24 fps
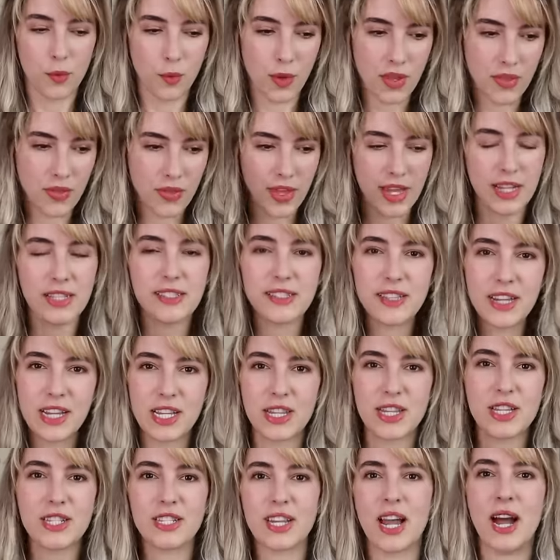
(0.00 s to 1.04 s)
When things like
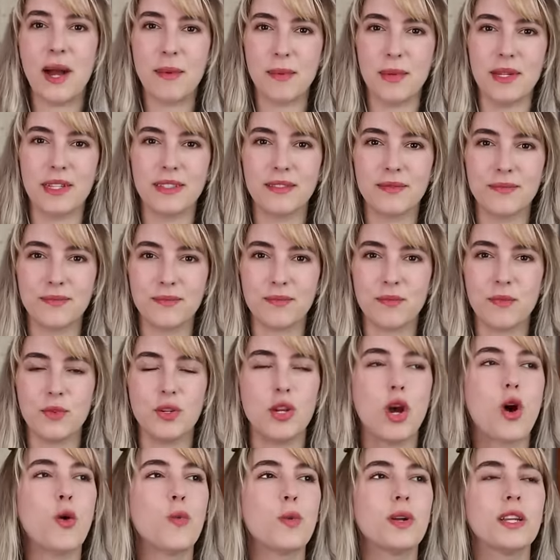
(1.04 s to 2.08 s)
this happen,
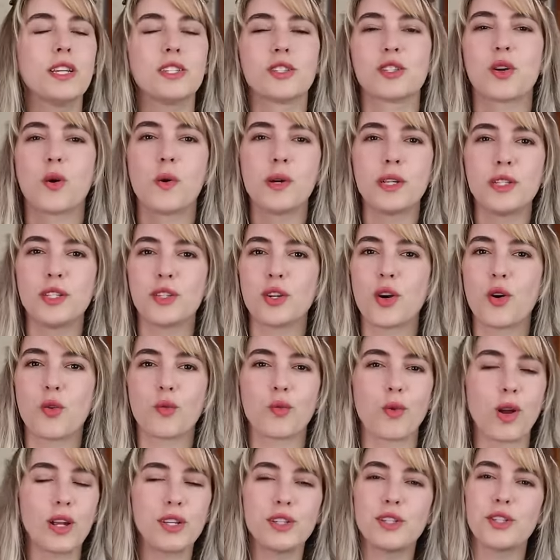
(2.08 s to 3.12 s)
no one is going to go
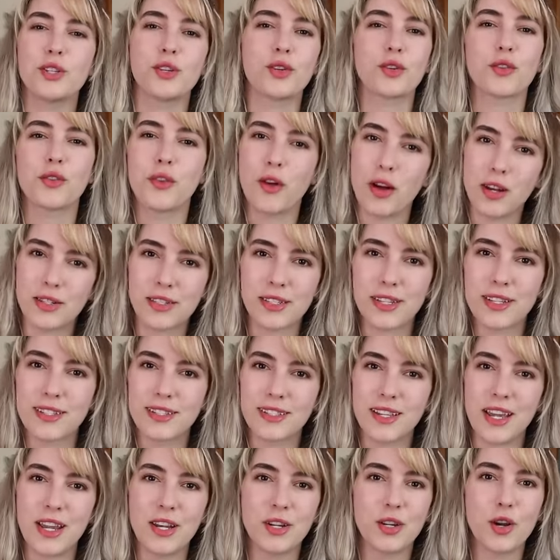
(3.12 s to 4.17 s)
run to your
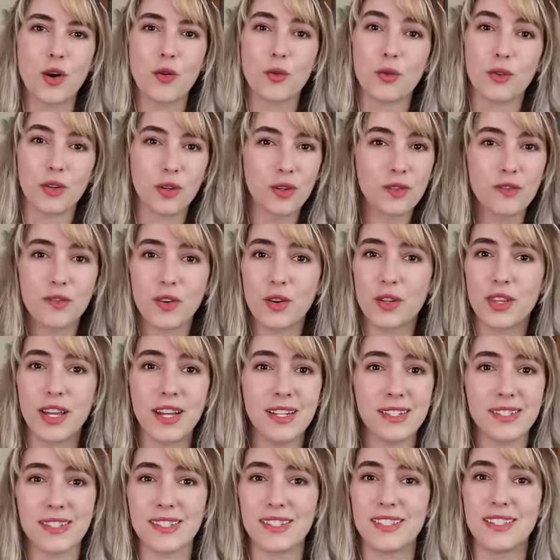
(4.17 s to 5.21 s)
closet and go look for
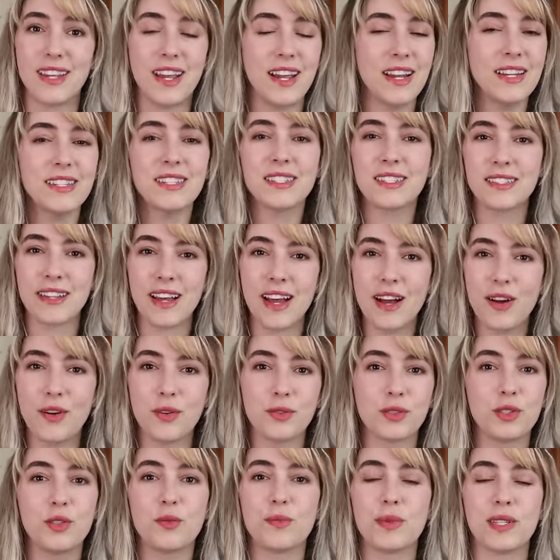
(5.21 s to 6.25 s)
that stained
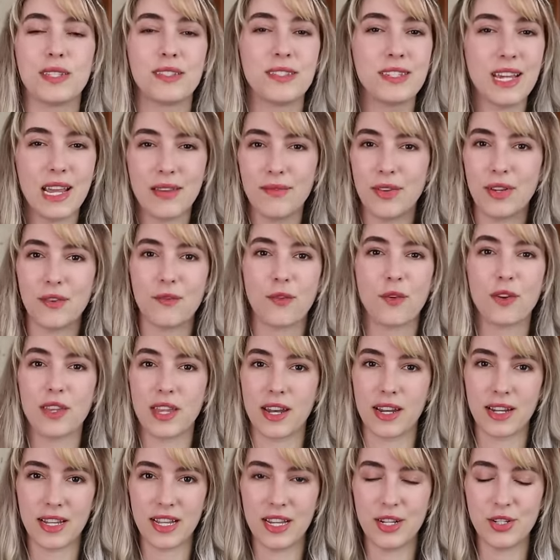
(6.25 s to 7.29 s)
towel you've been saving for
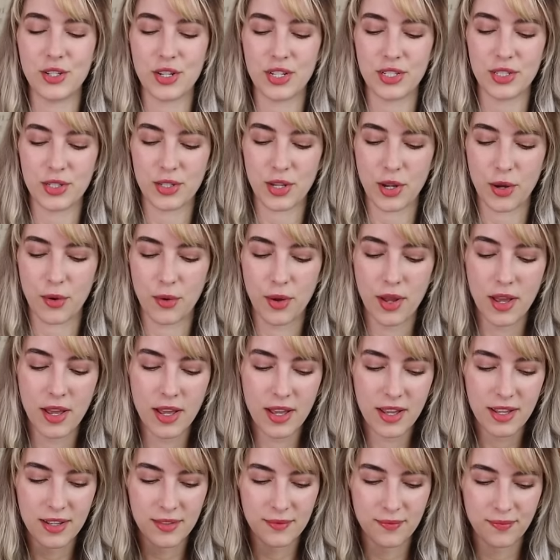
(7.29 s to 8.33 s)
that occasion. So
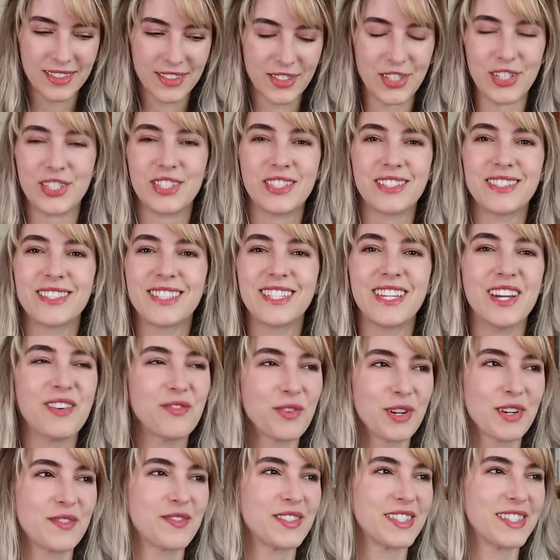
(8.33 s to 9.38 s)
just get
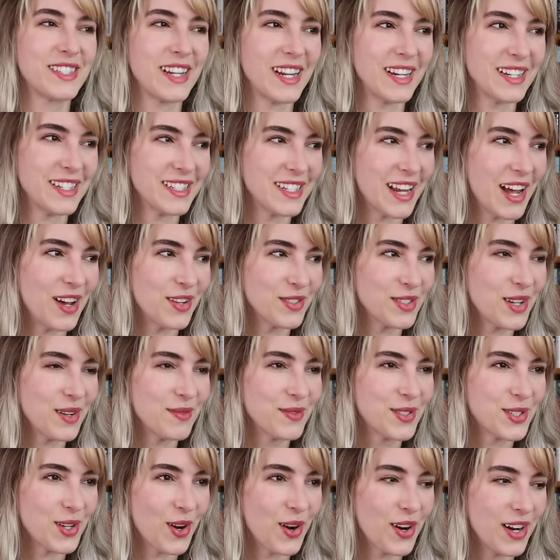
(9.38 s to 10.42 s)
rid of the stained towels.
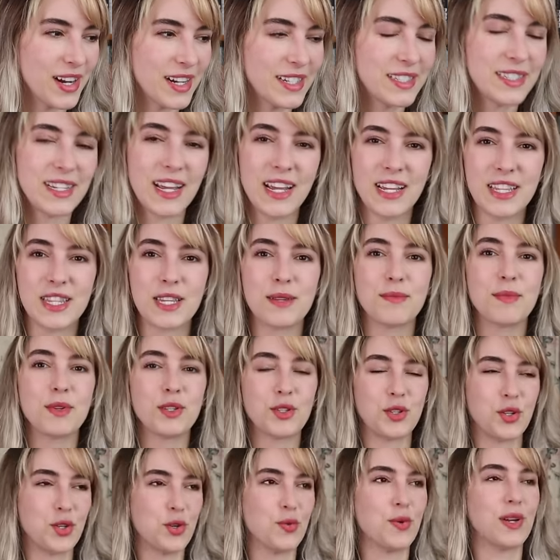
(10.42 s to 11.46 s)
I'm sorry. Take them
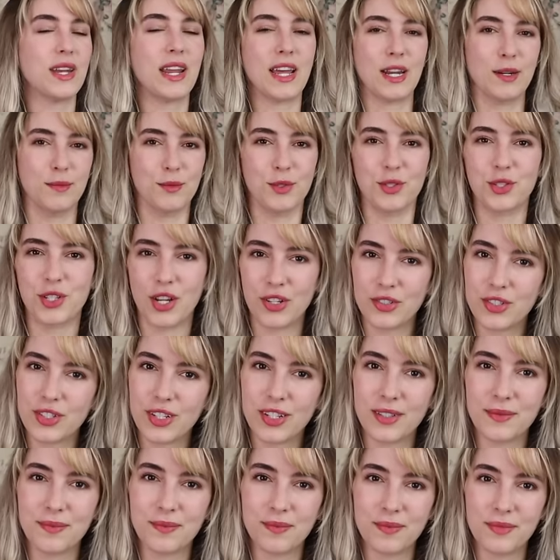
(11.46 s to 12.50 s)
to an animal
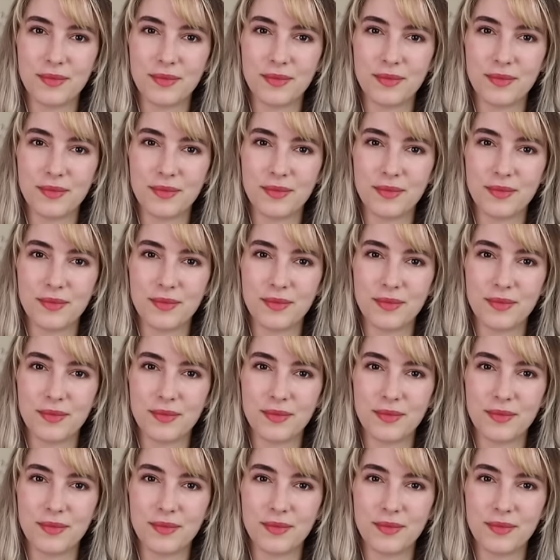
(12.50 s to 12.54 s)
shelter